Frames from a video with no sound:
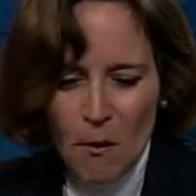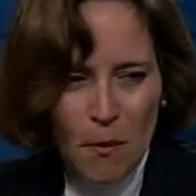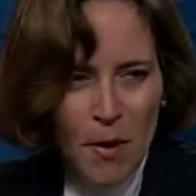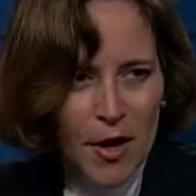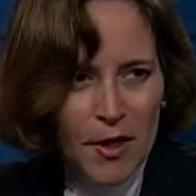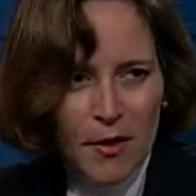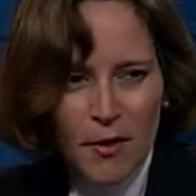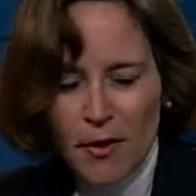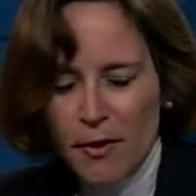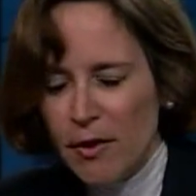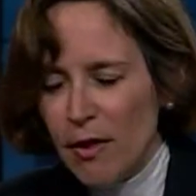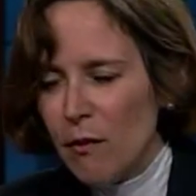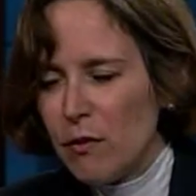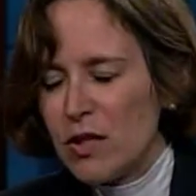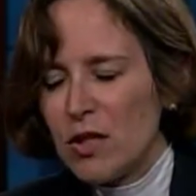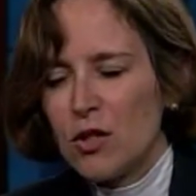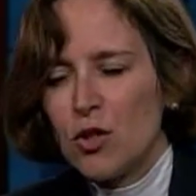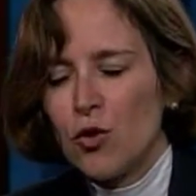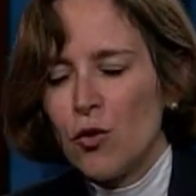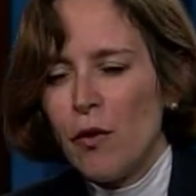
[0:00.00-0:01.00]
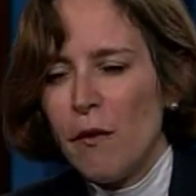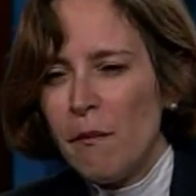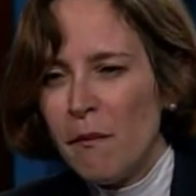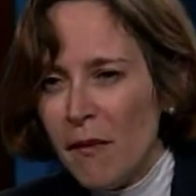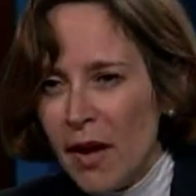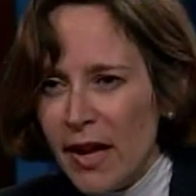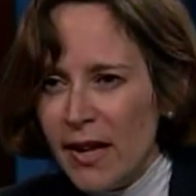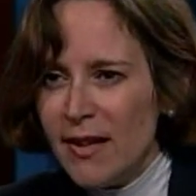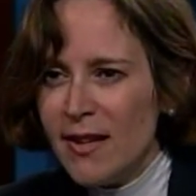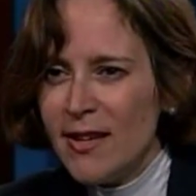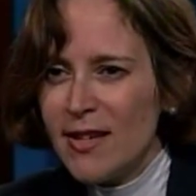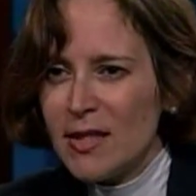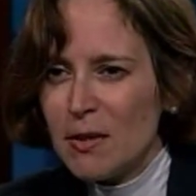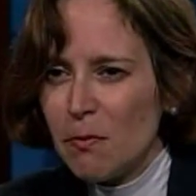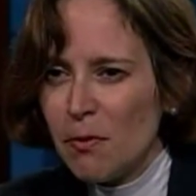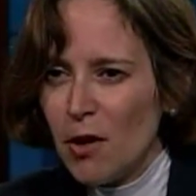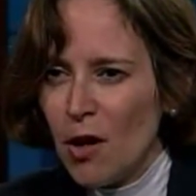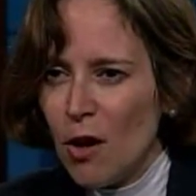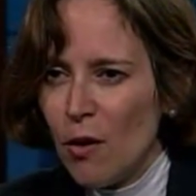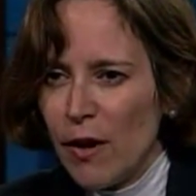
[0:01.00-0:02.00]
but that was a tremendous
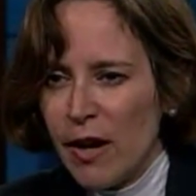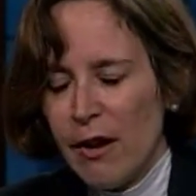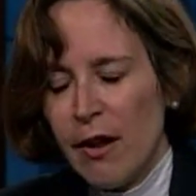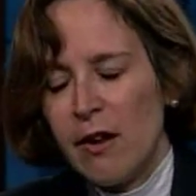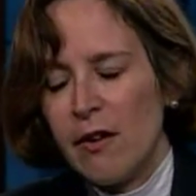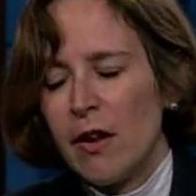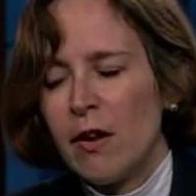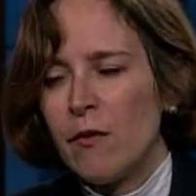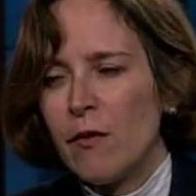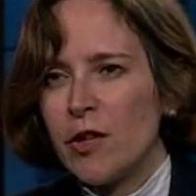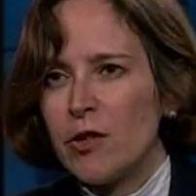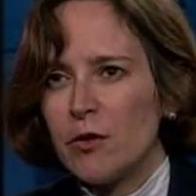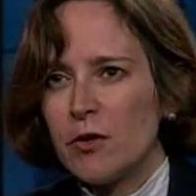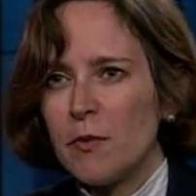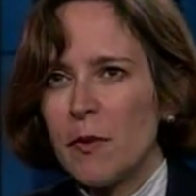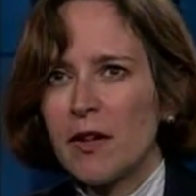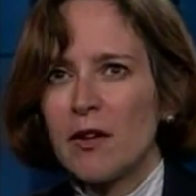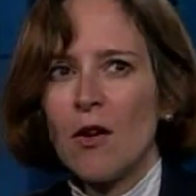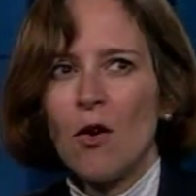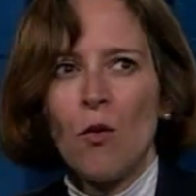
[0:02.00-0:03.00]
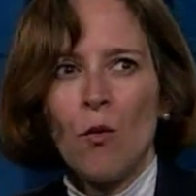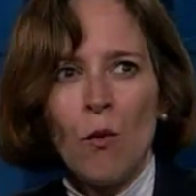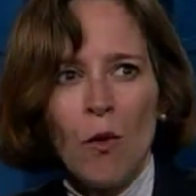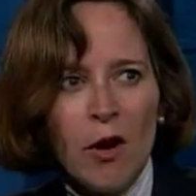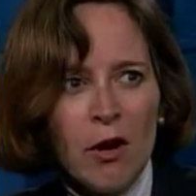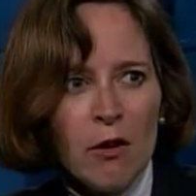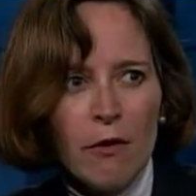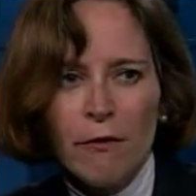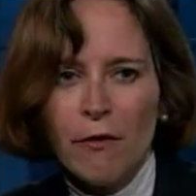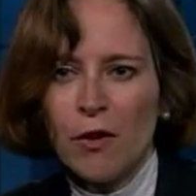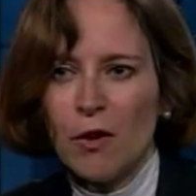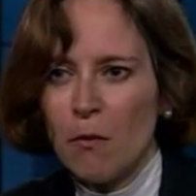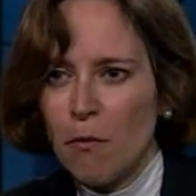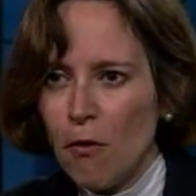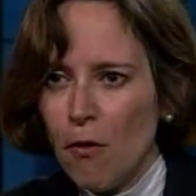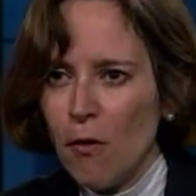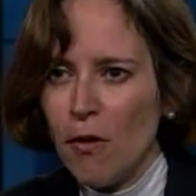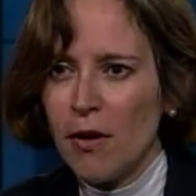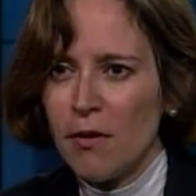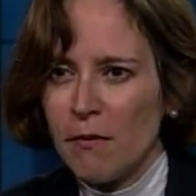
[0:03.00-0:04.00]
blow, and in retrospect, a wonderful,
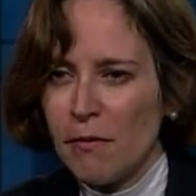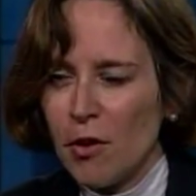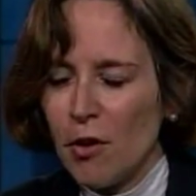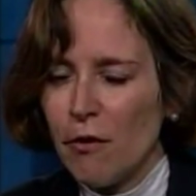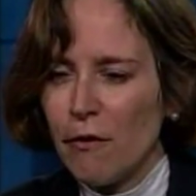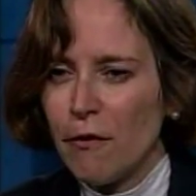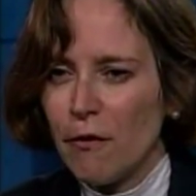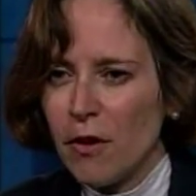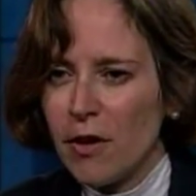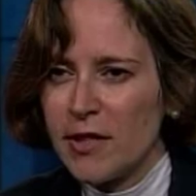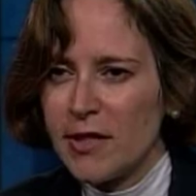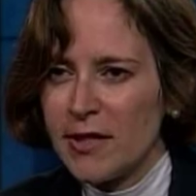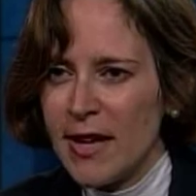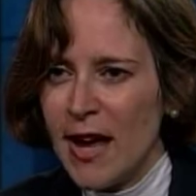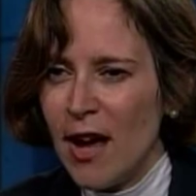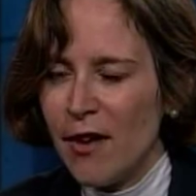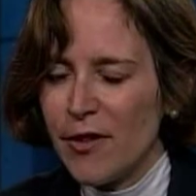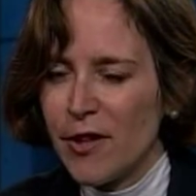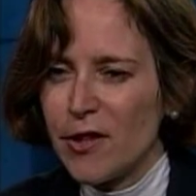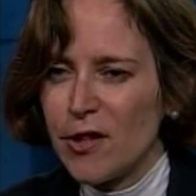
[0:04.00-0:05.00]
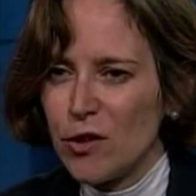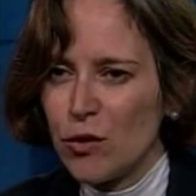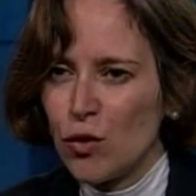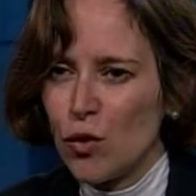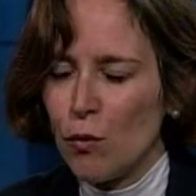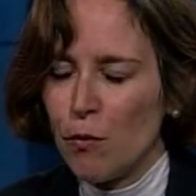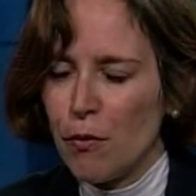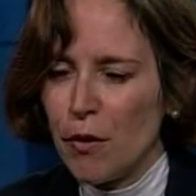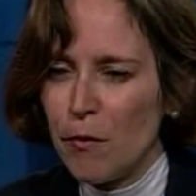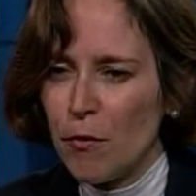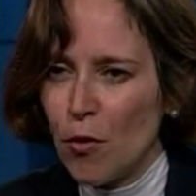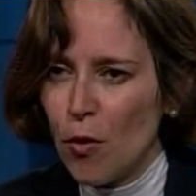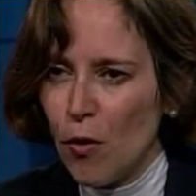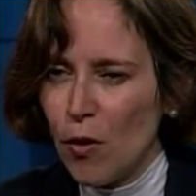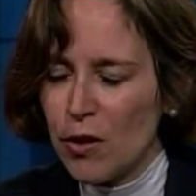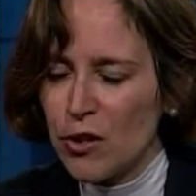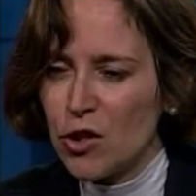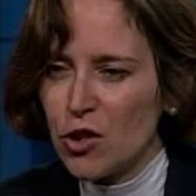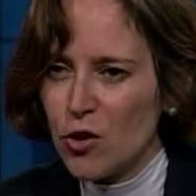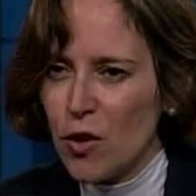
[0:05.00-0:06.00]
important blow for us now that the Supreme
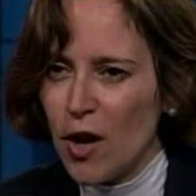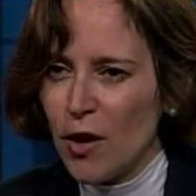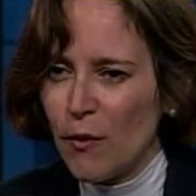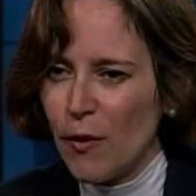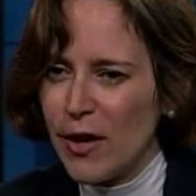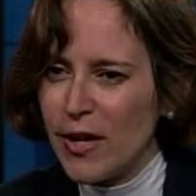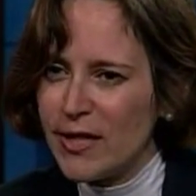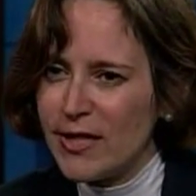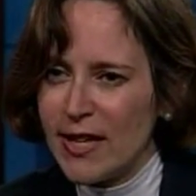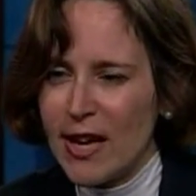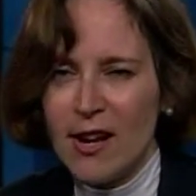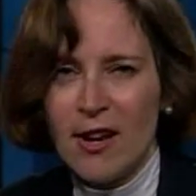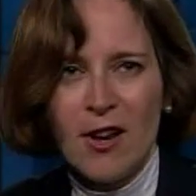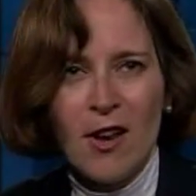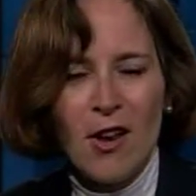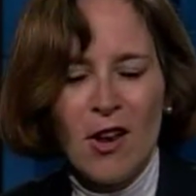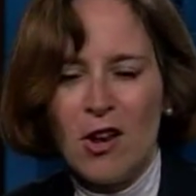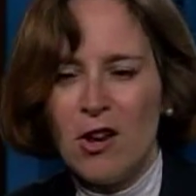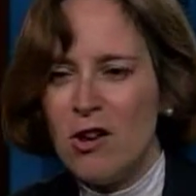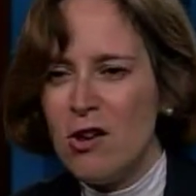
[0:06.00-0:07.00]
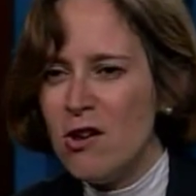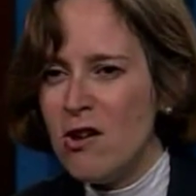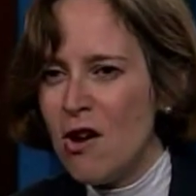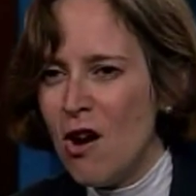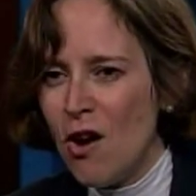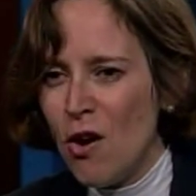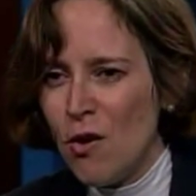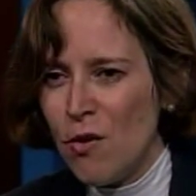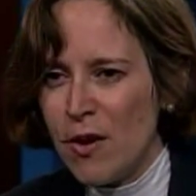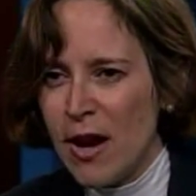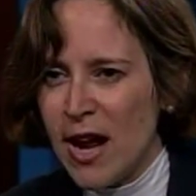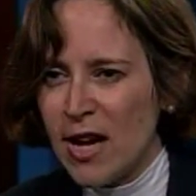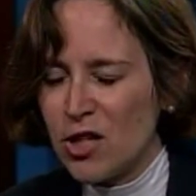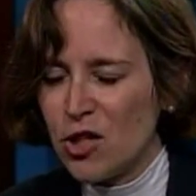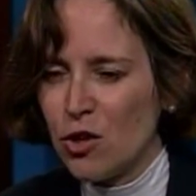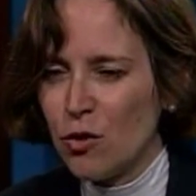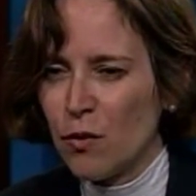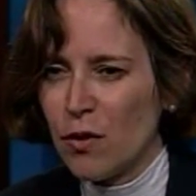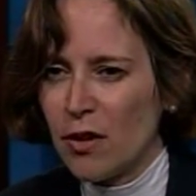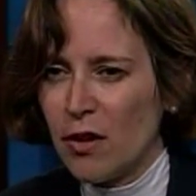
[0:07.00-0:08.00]
Court struck when it said no
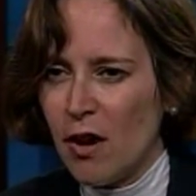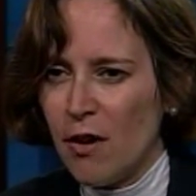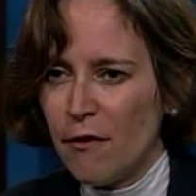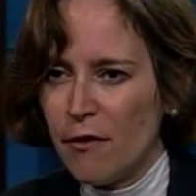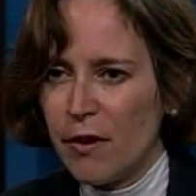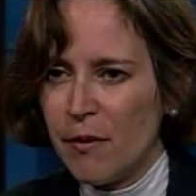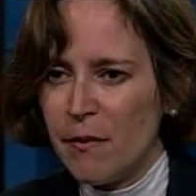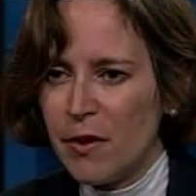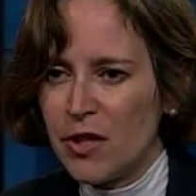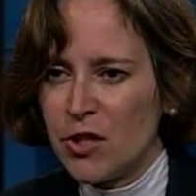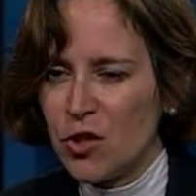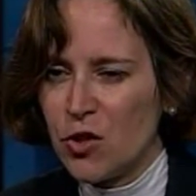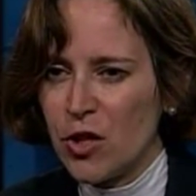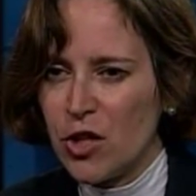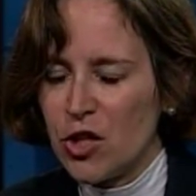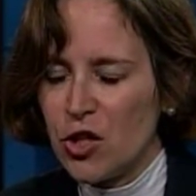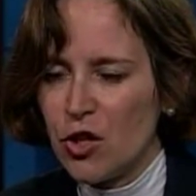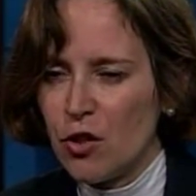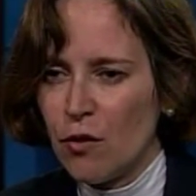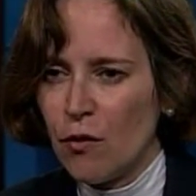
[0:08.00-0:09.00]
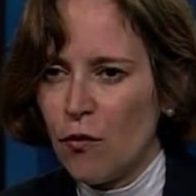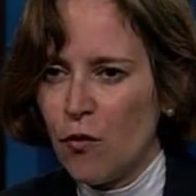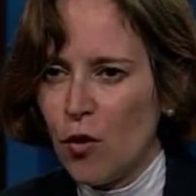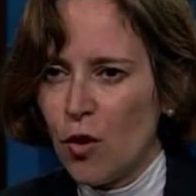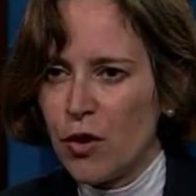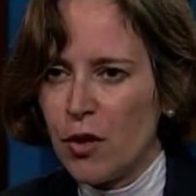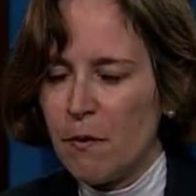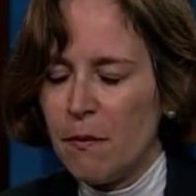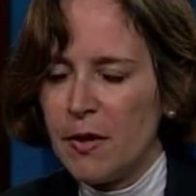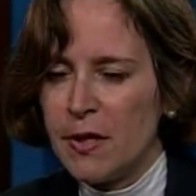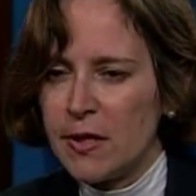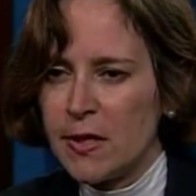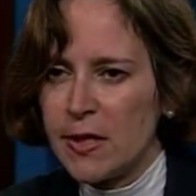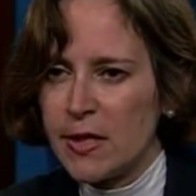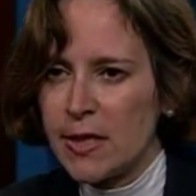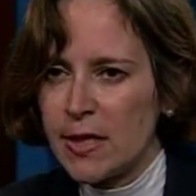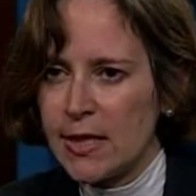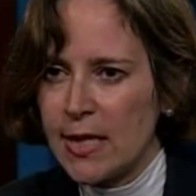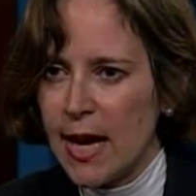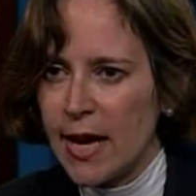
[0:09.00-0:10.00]
National Recovery Administration for the
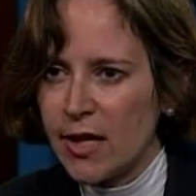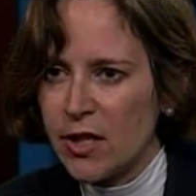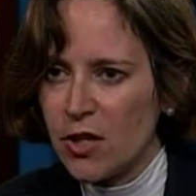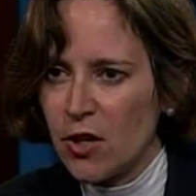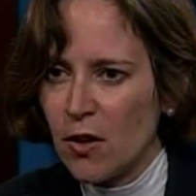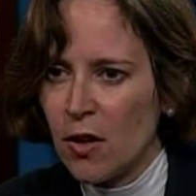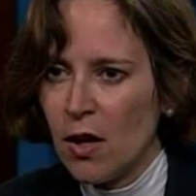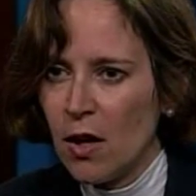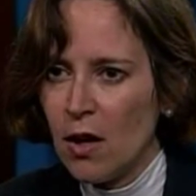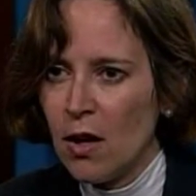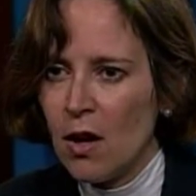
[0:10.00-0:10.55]
business sector.